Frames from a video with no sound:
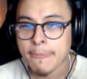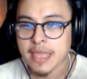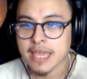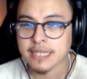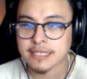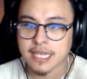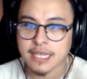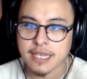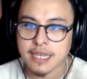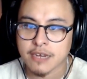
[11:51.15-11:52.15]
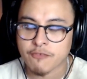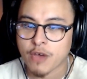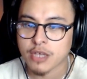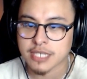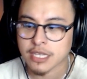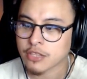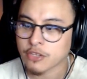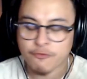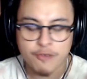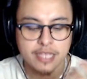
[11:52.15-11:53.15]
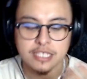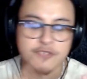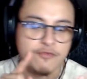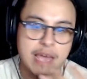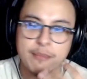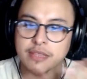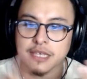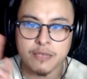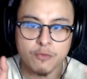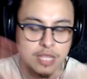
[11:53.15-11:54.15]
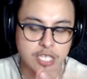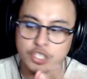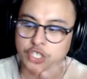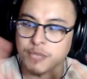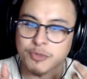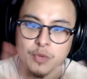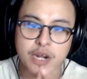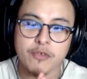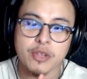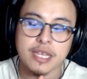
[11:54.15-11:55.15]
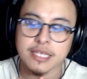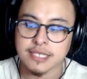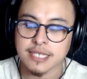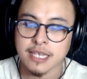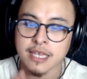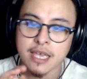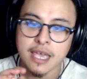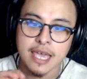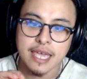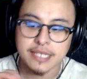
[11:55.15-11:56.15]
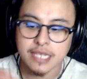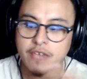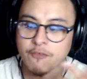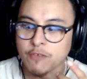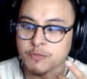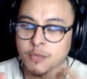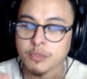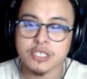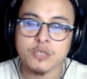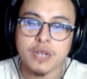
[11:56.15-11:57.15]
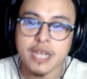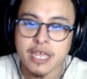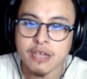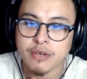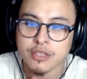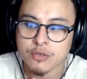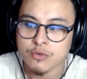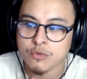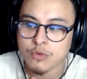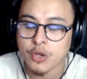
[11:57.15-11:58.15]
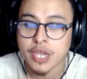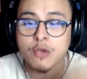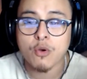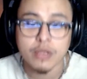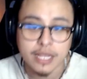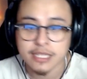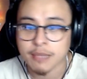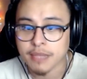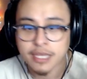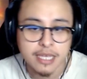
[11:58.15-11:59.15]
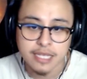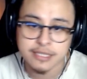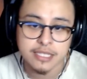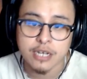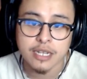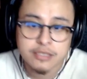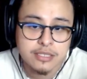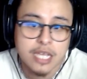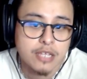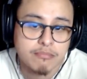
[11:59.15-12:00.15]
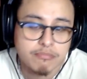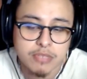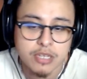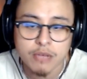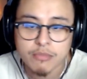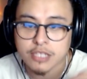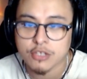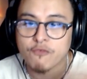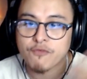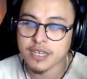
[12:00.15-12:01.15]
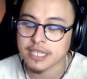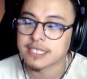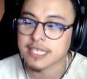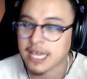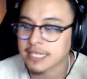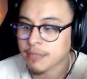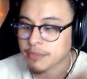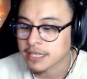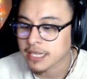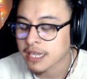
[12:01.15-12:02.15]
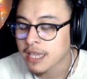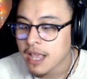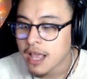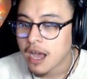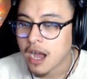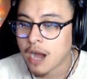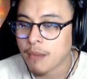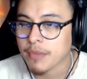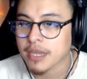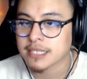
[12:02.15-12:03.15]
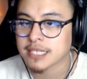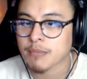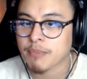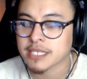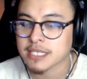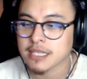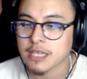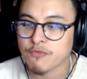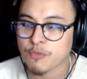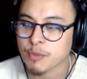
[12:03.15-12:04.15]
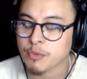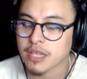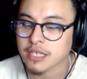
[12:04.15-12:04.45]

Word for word: and it's like it, it, falls like under friends family relationships whatever it is it's like it's like if, if someone doesn't want to hang out with you okay cool let them like that's there that's not you know like don't feed into that type of thing um and it's like basically for people like